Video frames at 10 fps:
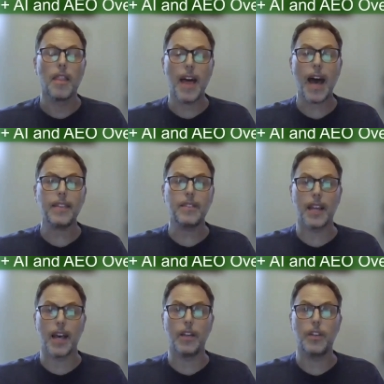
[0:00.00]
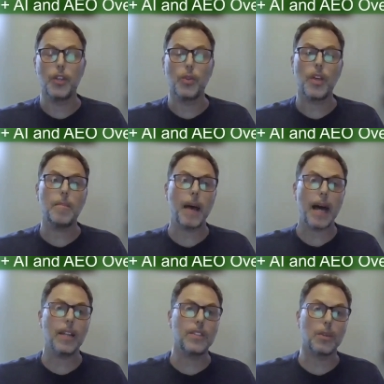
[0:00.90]
That said, you then
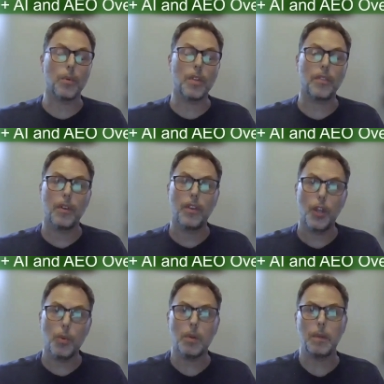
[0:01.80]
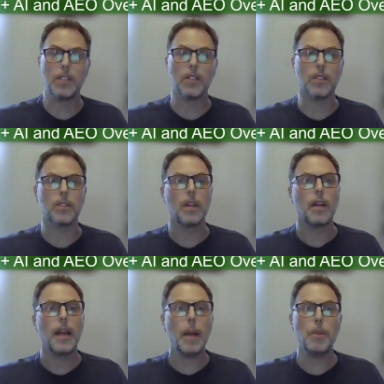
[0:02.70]
balance it with human pieces,
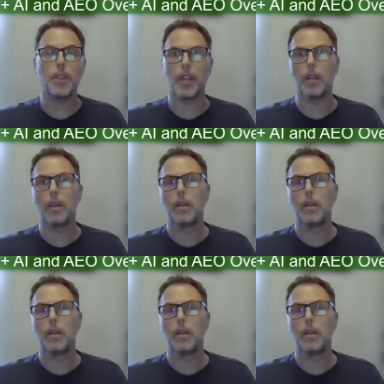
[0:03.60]
empathy,